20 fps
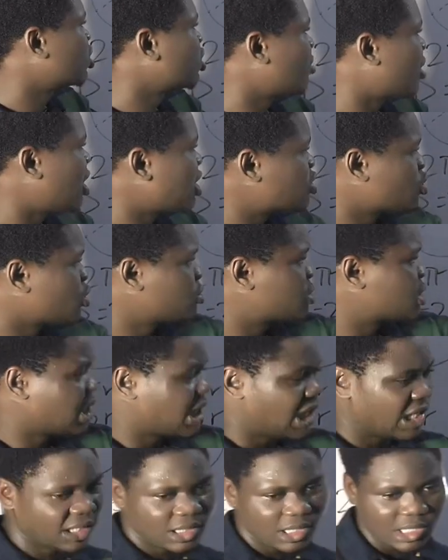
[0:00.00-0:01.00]
about something
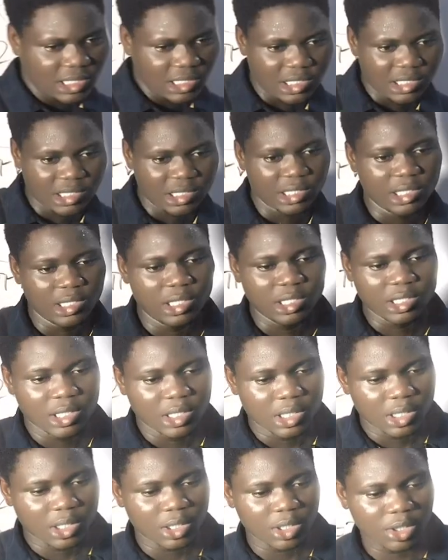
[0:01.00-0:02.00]
like this,
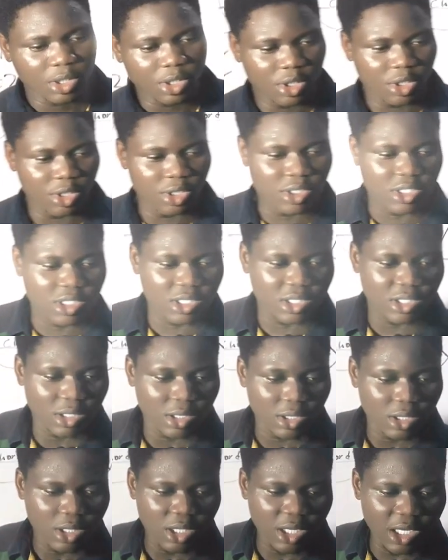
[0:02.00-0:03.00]
is
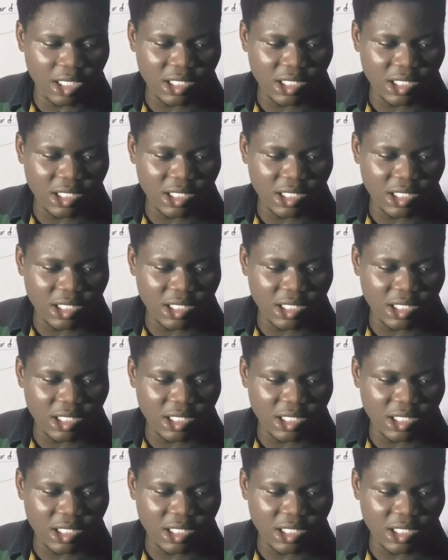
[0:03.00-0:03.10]
8